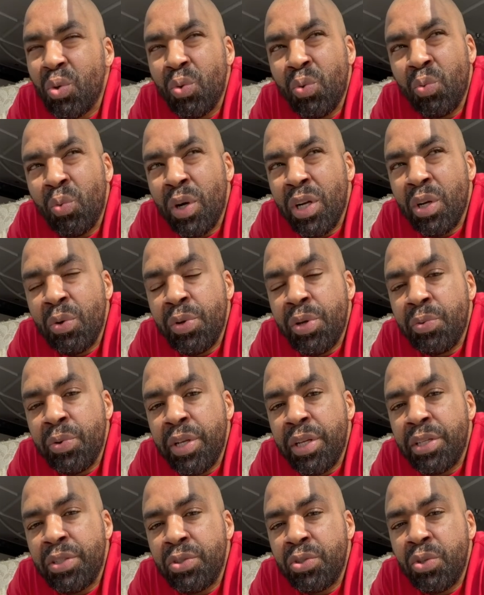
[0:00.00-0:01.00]
What are we
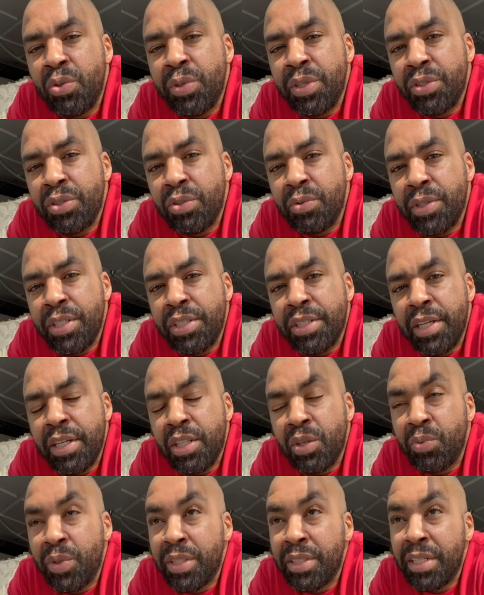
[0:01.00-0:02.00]
really doing to each
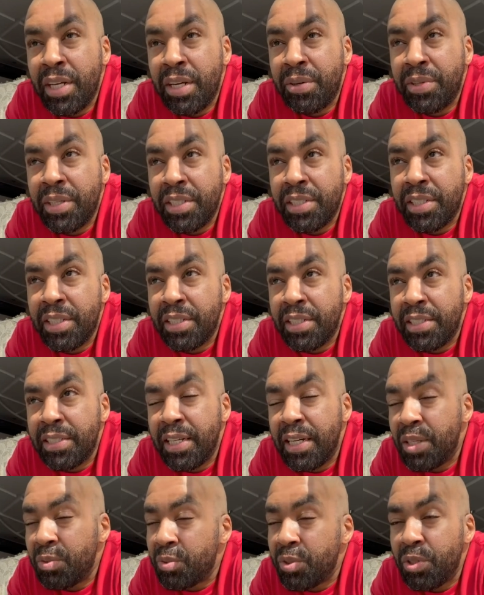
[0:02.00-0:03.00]
other? We're tearing each other
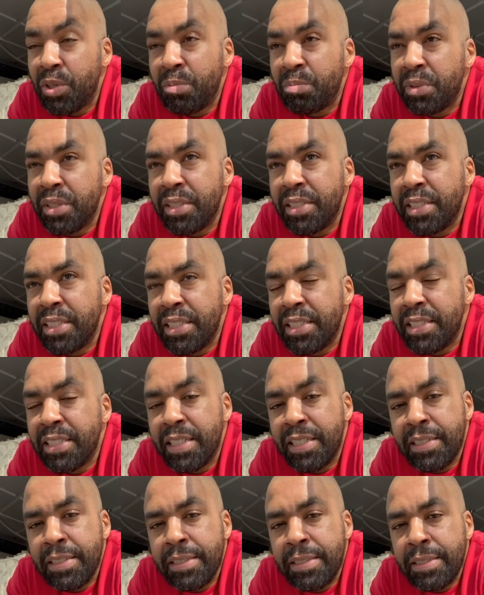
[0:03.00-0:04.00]
down. We're not building each
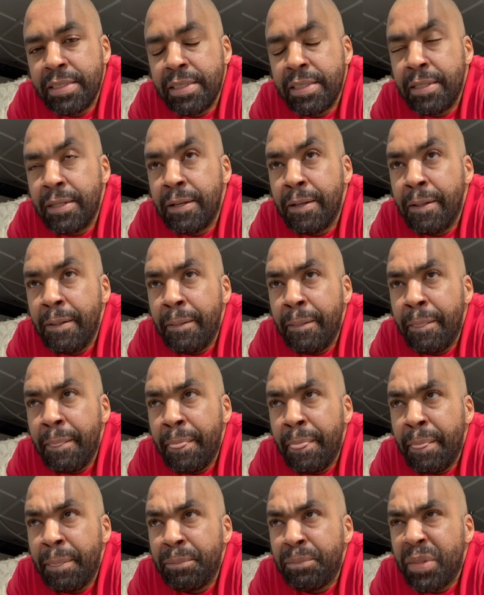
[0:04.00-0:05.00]
other.
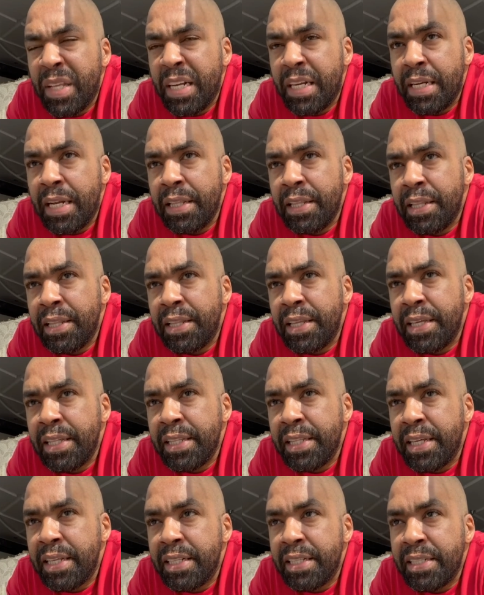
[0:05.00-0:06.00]
And another thing
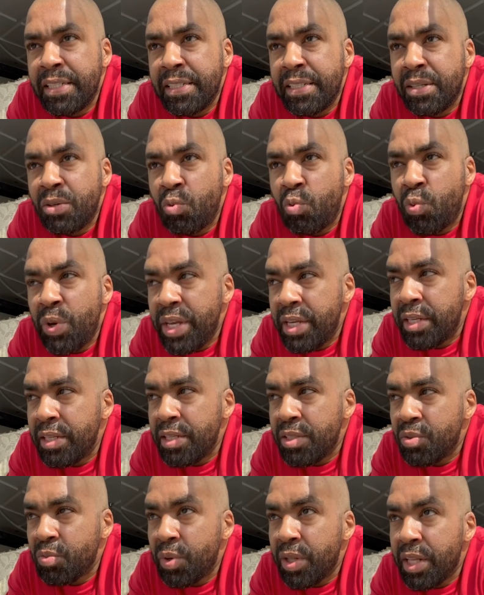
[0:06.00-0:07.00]
that is a
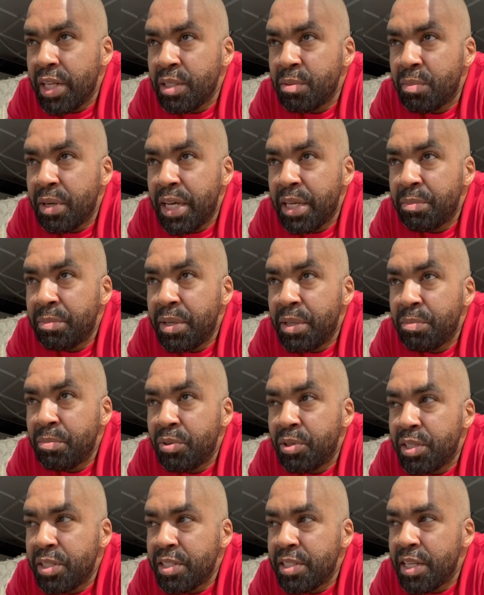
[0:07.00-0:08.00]
weakness with us black
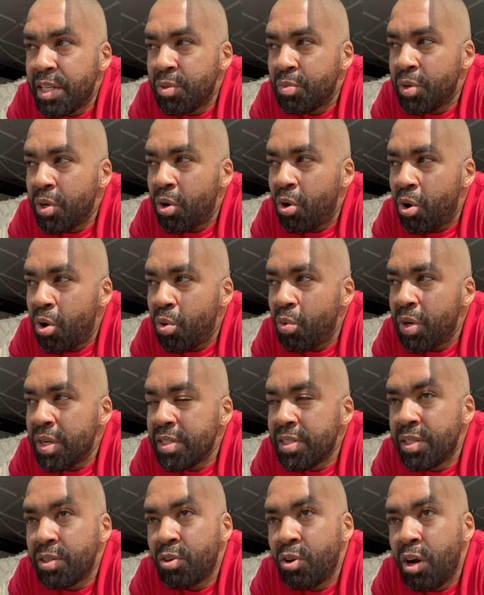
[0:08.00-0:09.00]
people is that we're
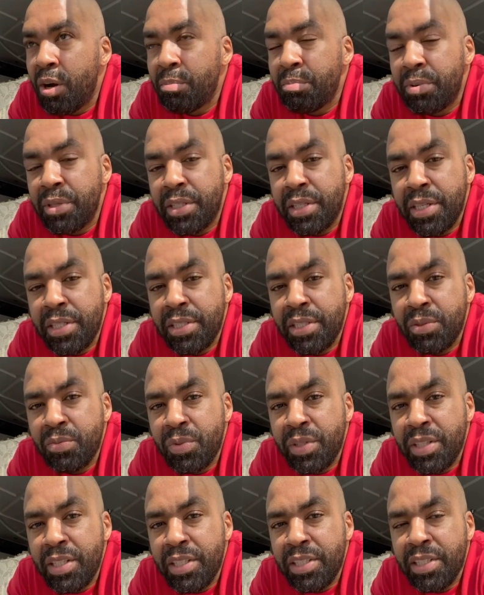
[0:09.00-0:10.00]
always in competition
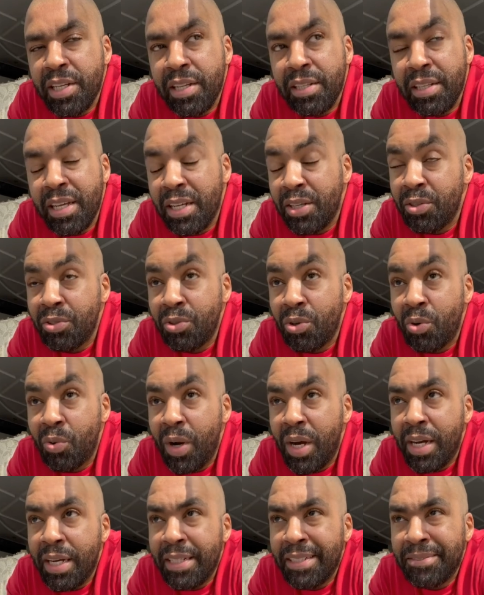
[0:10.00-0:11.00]
with each other. I don't know
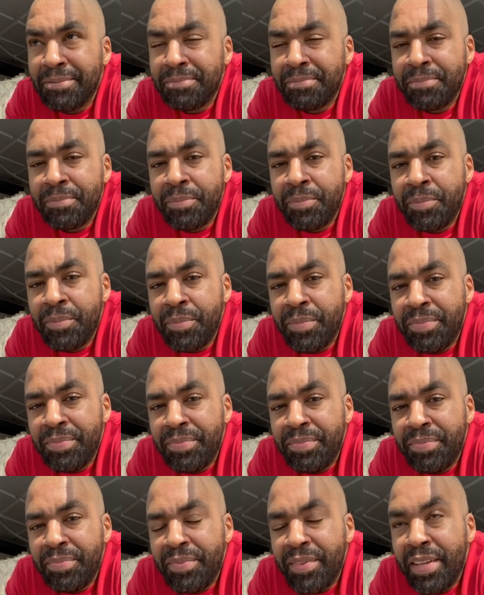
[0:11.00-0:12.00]
why.
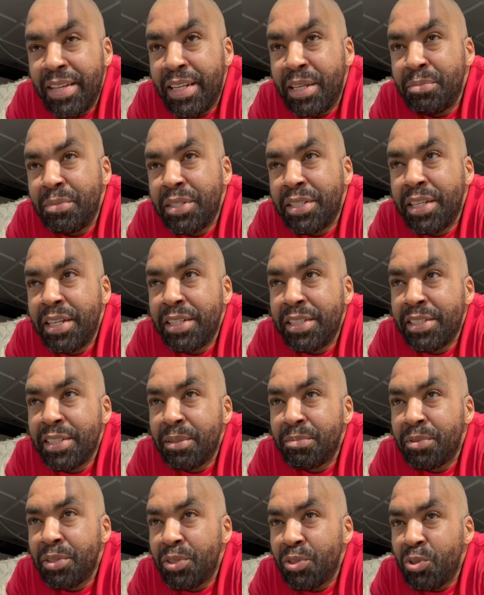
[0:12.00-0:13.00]
Let me tell you
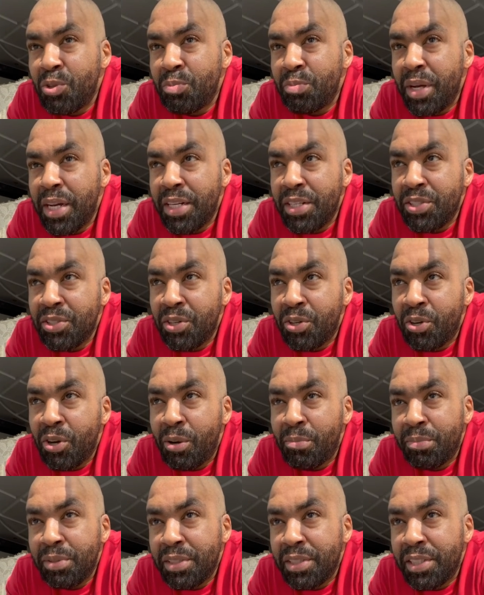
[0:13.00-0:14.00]
something. No man is your
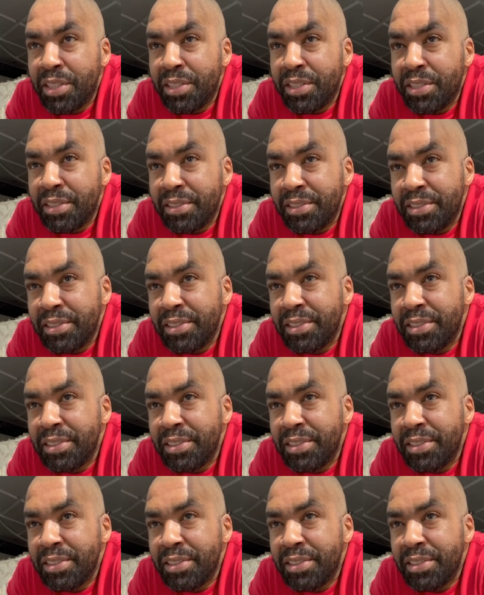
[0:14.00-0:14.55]
competition.